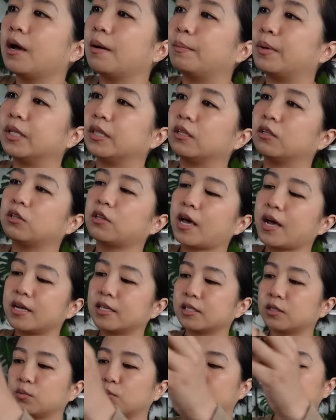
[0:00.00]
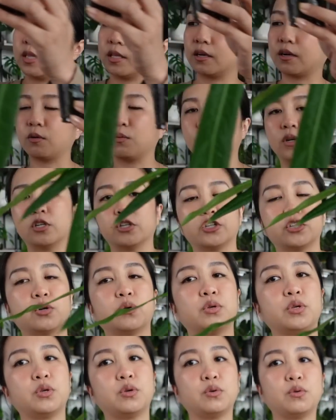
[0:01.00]
But the last one that I want to show
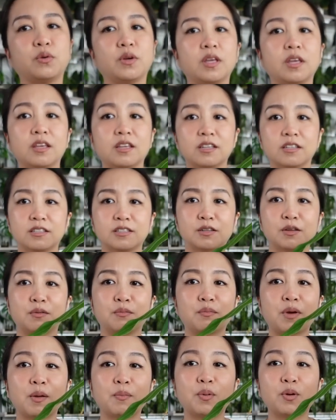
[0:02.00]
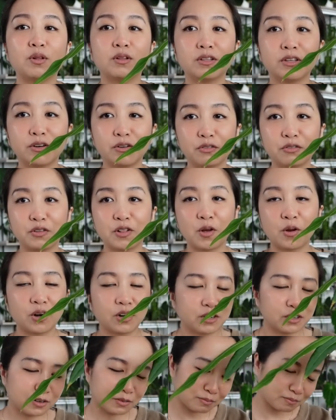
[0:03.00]
you is my
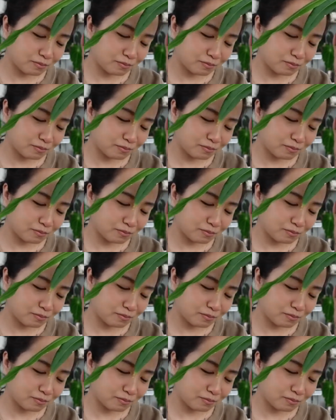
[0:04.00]
politiflora.